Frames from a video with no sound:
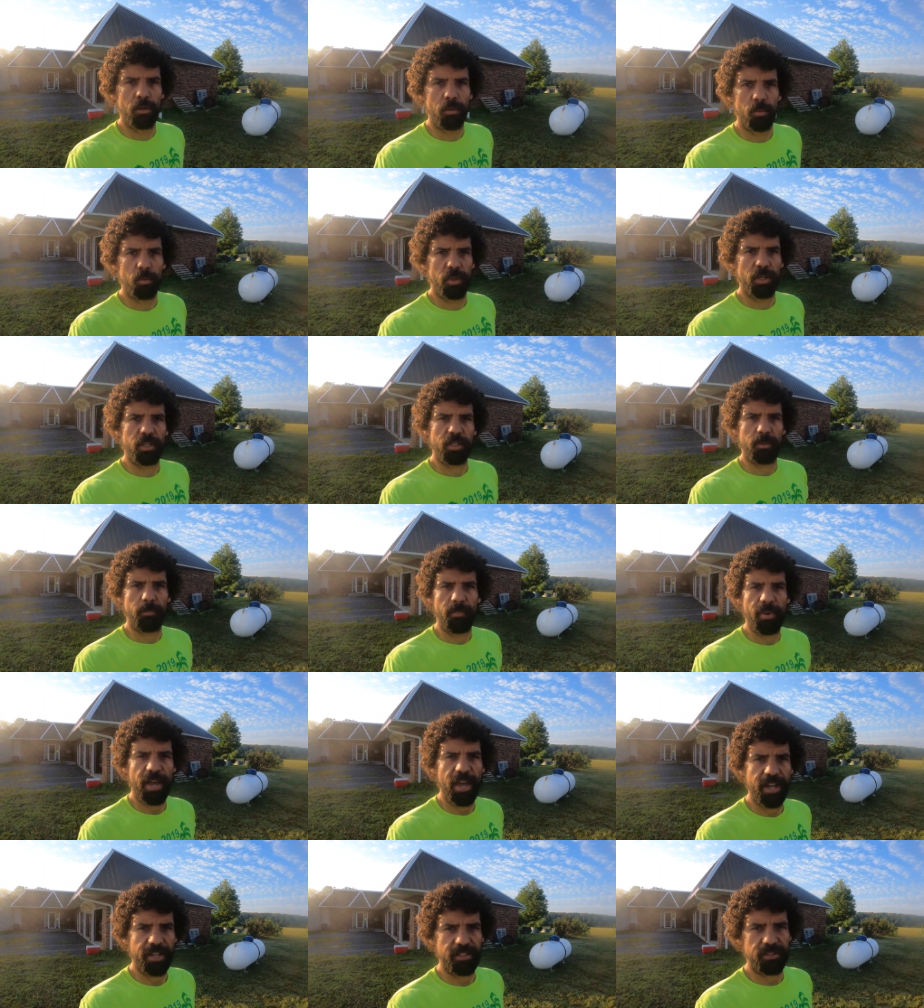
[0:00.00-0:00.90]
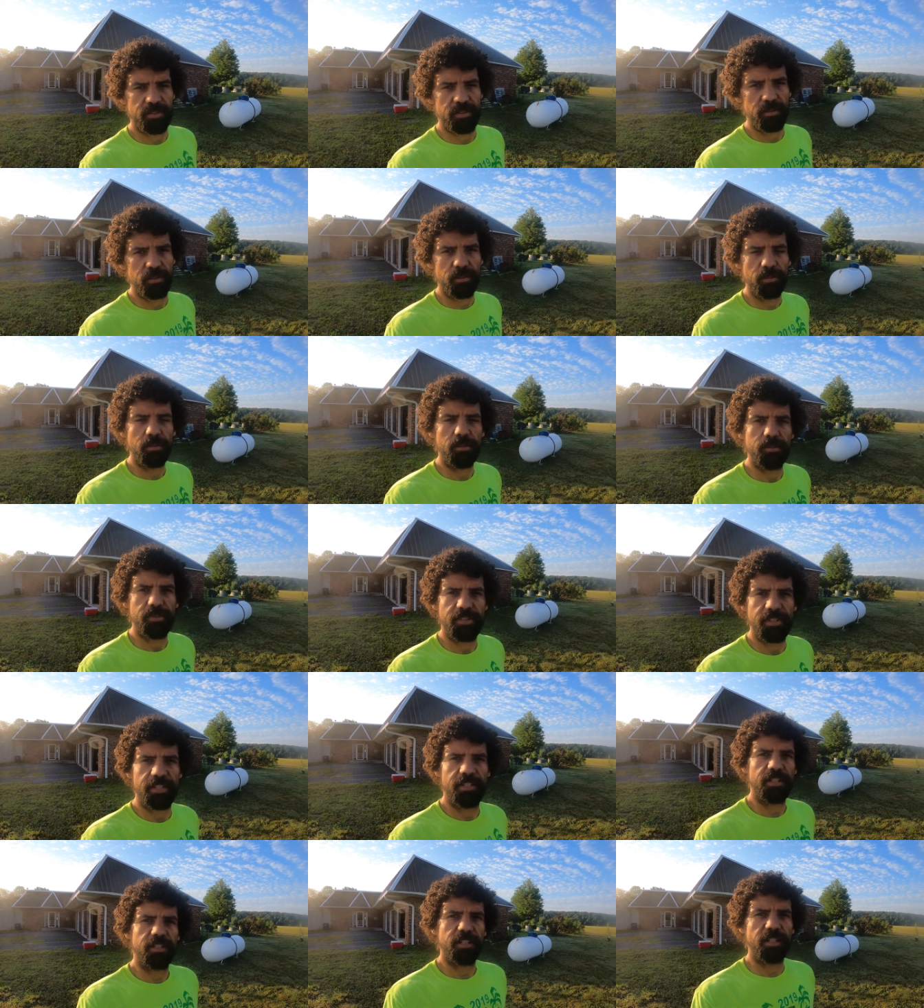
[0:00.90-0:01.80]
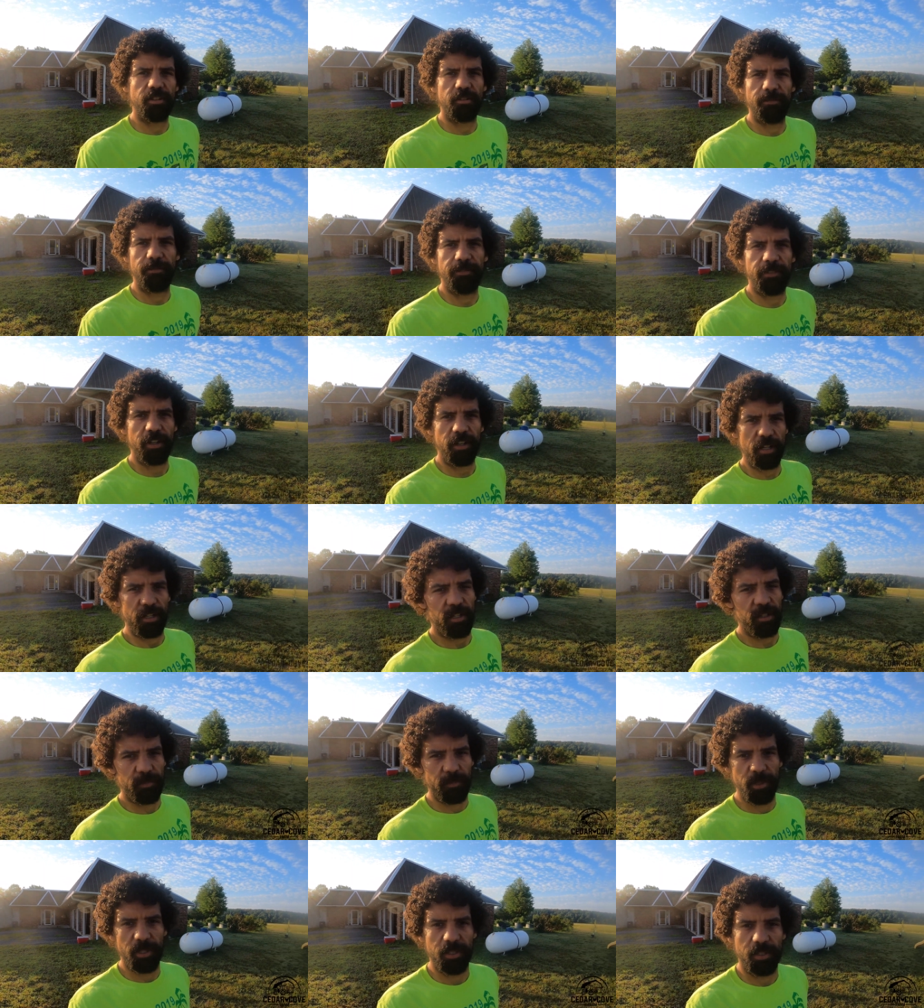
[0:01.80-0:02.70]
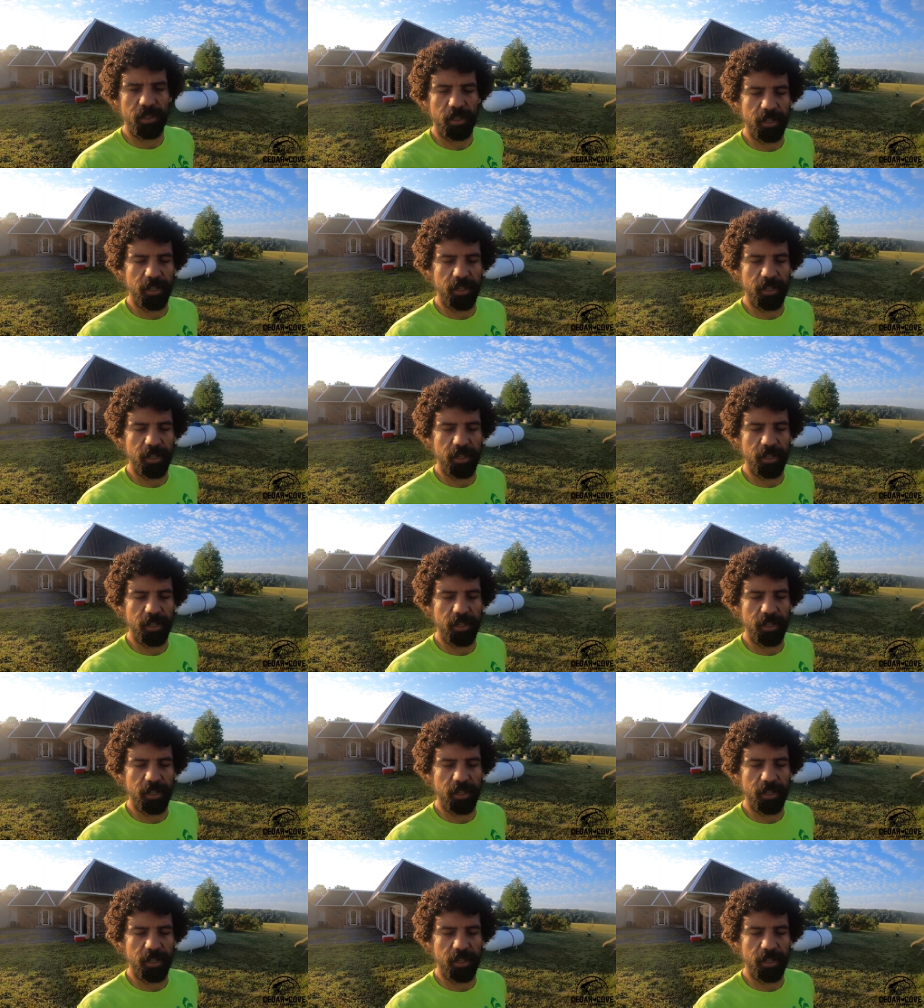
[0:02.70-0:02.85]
Welcome back to Cedar Cove Farm.